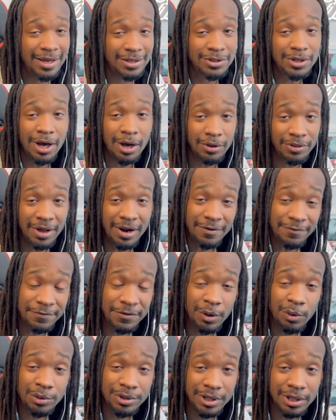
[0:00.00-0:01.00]
no, they're
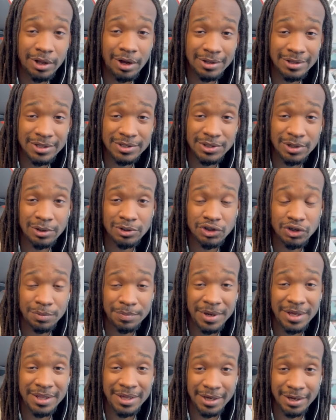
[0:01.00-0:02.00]
viewing it on the social
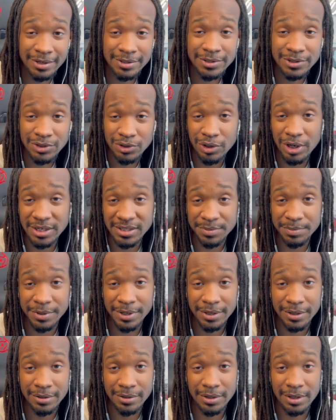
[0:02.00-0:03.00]
medias. Trust
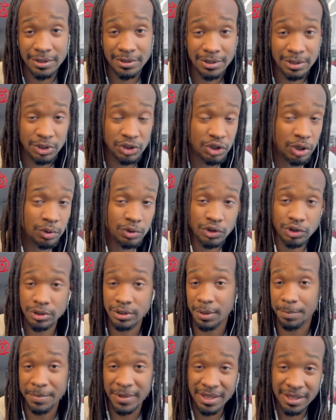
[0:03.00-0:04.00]
me,
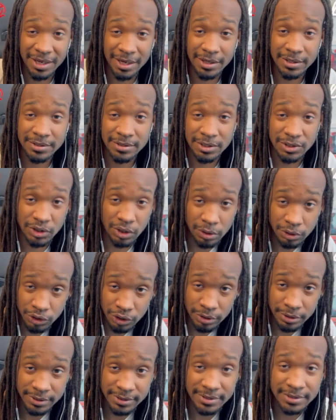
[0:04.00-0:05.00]
the media, the
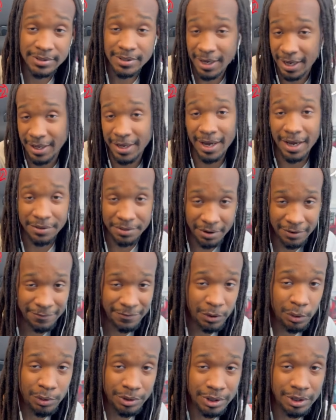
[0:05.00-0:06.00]
socials. Yeah, they're
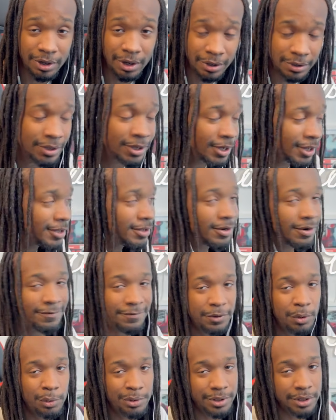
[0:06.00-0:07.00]
viewing it all. They're
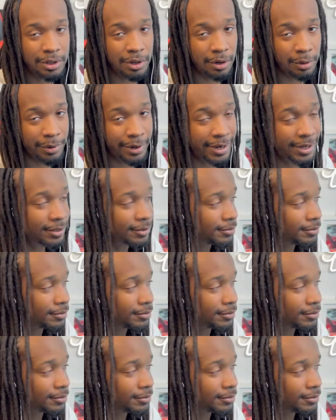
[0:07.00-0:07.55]
viewing it all right.